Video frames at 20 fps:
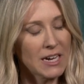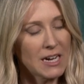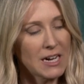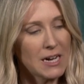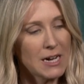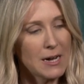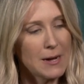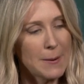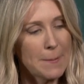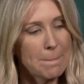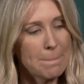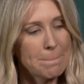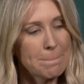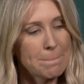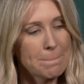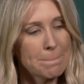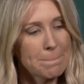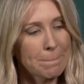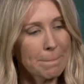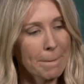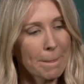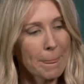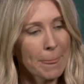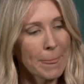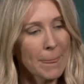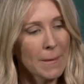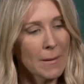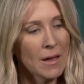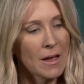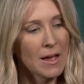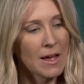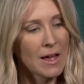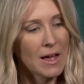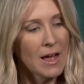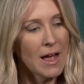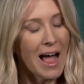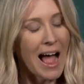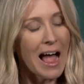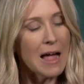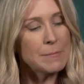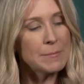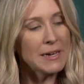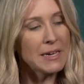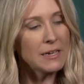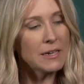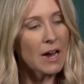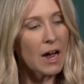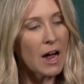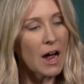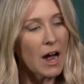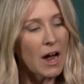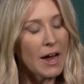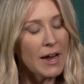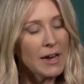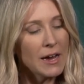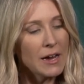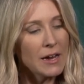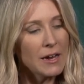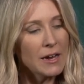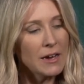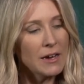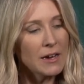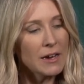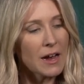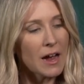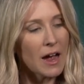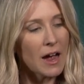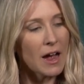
Um, I mean, I,